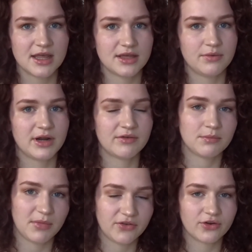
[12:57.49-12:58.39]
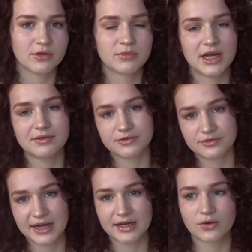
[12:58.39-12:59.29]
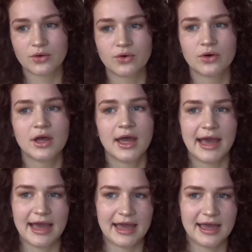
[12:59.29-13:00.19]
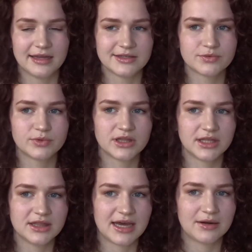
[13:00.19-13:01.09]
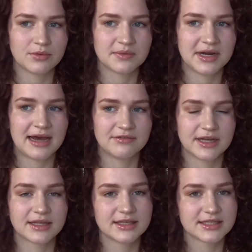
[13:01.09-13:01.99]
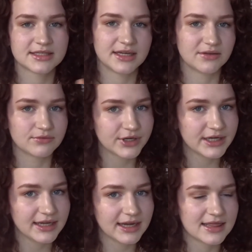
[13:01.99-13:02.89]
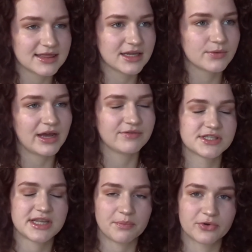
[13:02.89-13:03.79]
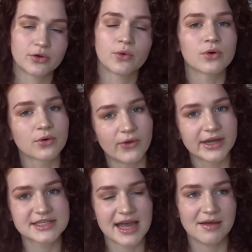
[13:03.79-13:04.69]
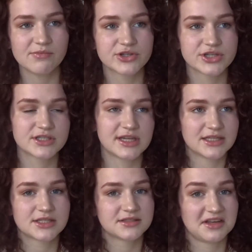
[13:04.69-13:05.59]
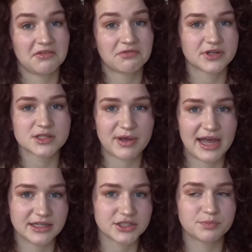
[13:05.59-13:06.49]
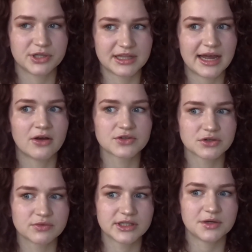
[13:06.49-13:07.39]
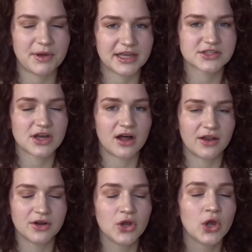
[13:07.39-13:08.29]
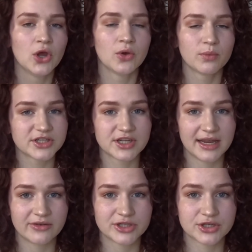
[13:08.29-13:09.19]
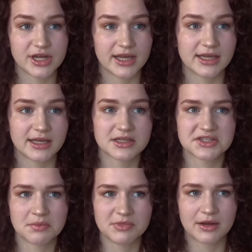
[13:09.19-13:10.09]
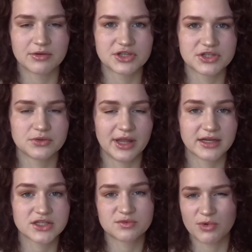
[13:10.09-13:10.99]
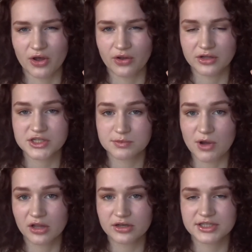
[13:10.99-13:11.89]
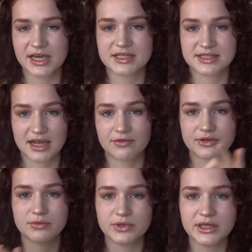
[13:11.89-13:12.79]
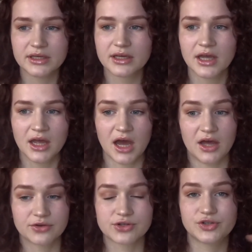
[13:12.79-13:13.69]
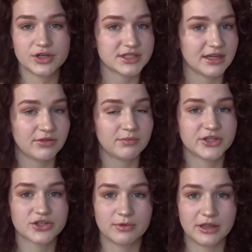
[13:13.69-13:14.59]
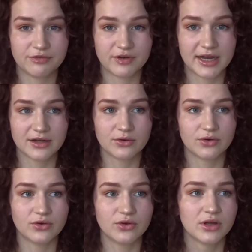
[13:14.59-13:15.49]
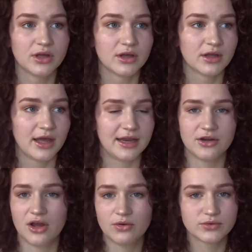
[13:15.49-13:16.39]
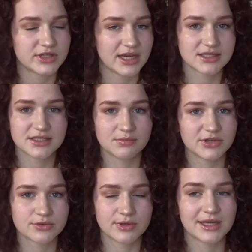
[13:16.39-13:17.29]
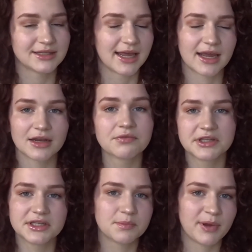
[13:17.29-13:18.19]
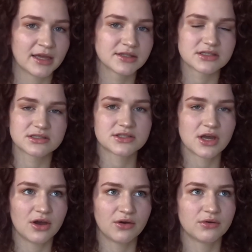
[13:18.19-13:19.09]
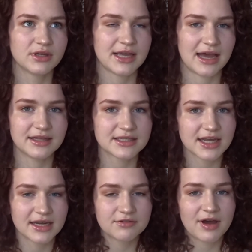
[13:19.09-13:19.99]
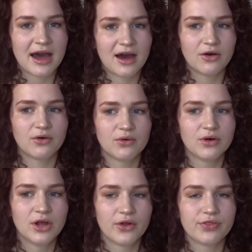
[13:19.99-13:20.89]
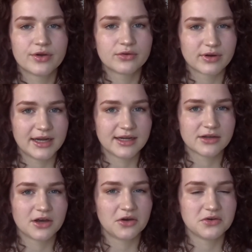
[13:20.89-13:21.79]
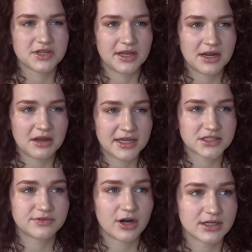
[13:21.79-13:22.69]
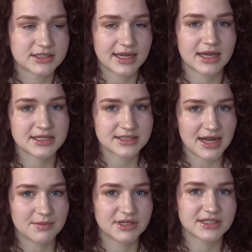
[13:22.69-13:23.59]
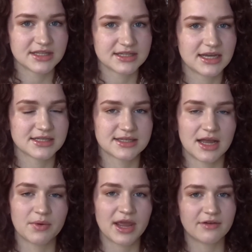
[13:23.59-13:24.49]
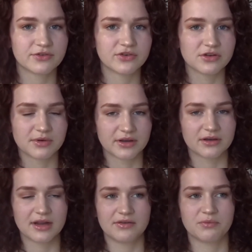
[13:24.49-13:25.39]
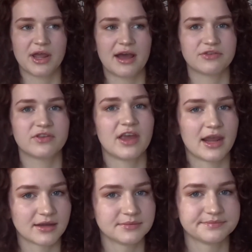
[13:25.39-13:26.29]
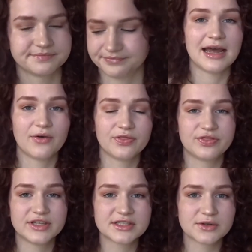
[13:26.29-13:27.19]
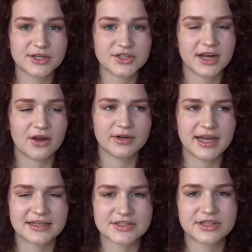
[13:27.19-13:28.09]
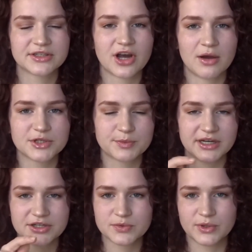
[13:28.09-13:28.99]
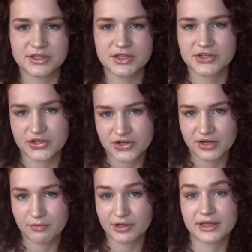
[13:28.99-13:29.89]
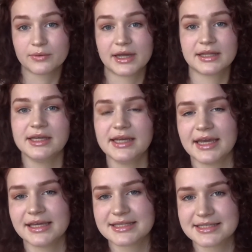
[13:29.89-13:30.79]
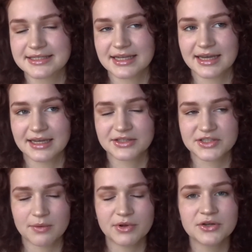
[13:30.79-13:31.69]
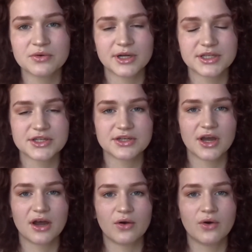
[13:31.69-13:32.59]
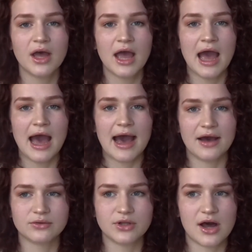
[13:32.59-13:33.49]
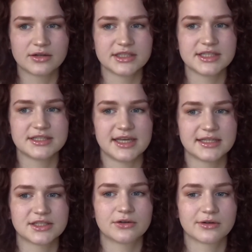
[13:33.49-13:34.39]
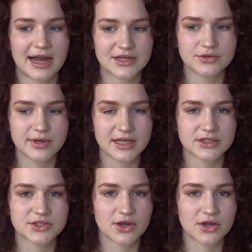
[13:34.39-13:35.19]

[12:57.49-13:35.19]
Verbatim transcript: Then we'd have a midterm, we'd have a final, and within that we would have like listening and reading, and then you would separate oral exam, which is that's it for Spanish, but that also really depends on which language you're taking because some languages do like small smaller tests every week others just have the midterm and the final and no tests in between like it really depends so yeah that's kind of how the grading goes and as far as like assignments and tests that we have to do and, and we have to take now this question I already answered in the comments but I just wanted to touch on it really quickly it's someone who wanted to know how long does it take to graduate?